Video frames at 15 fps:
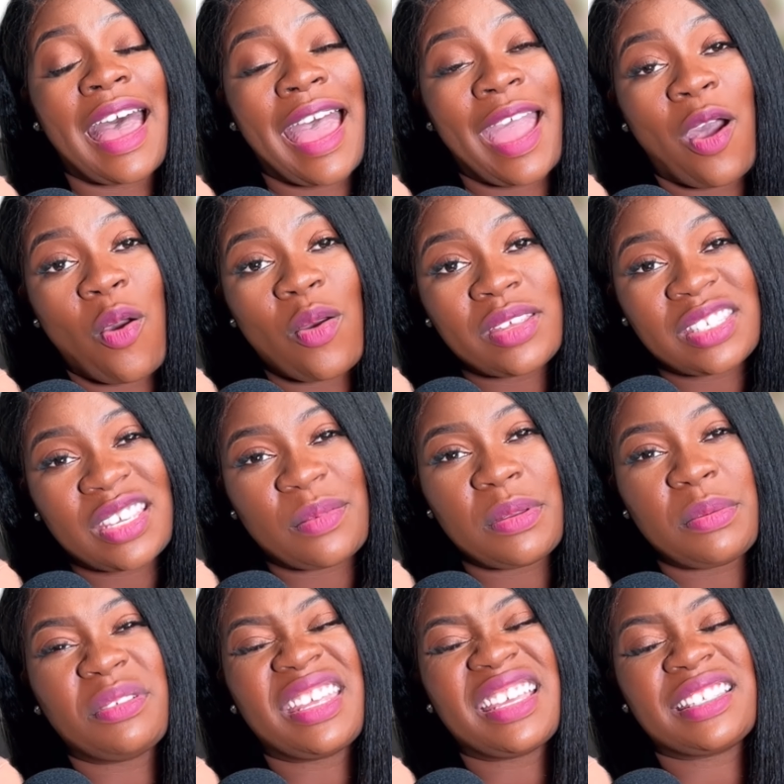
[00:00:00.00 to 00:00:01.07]
I always tell
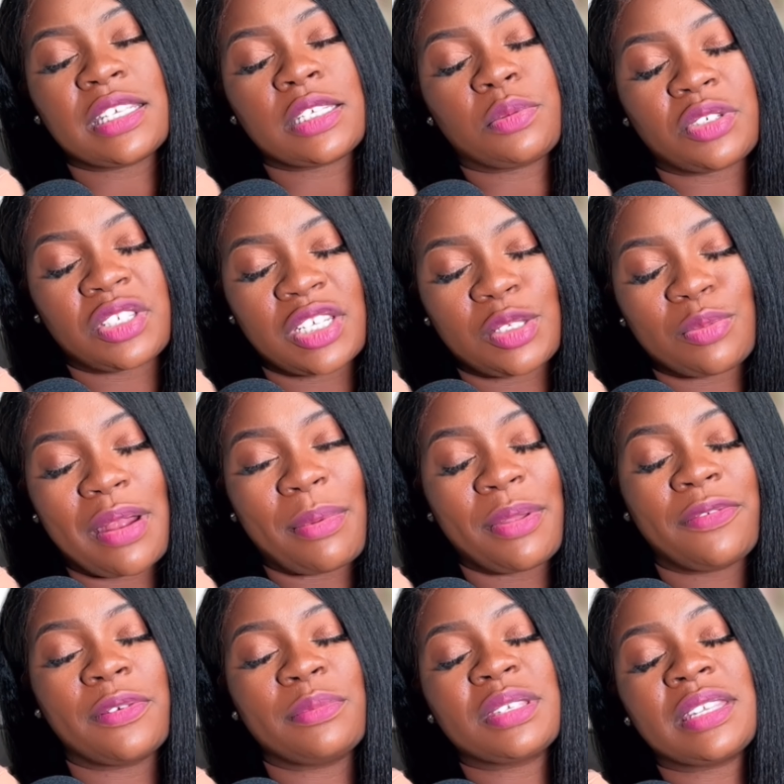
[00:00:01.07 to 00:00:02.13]
people that 6% is
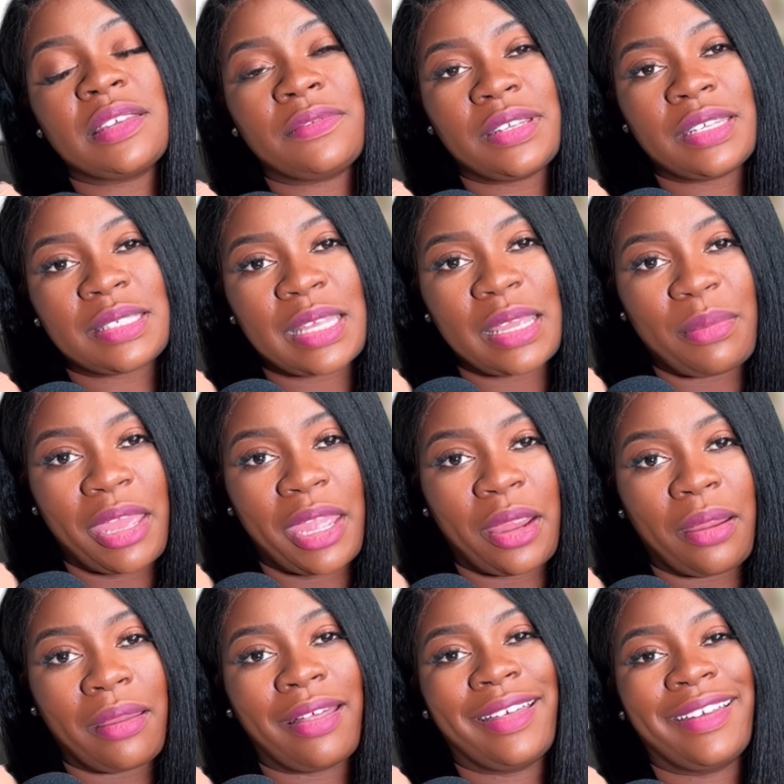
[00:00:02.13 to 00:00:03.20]
probably from sniffing the same air,